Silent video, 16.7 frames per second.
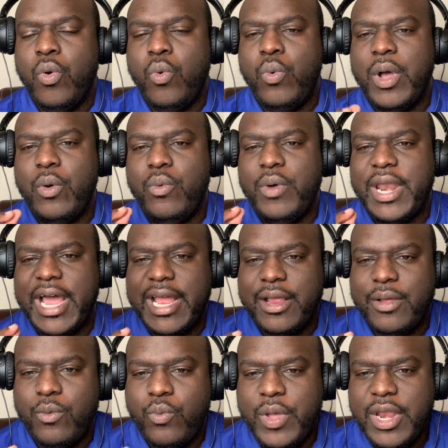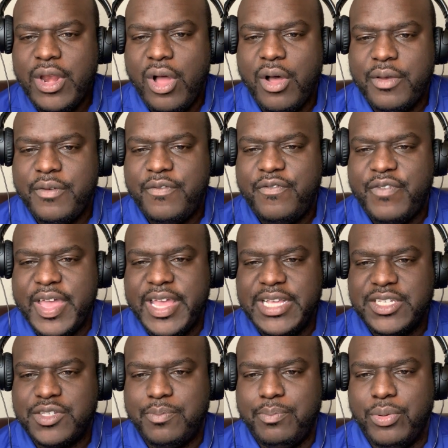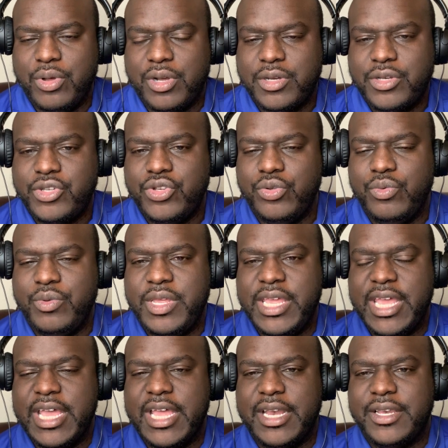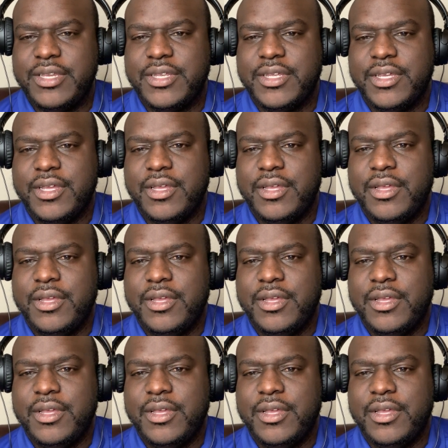Well, when I went on Facebook to get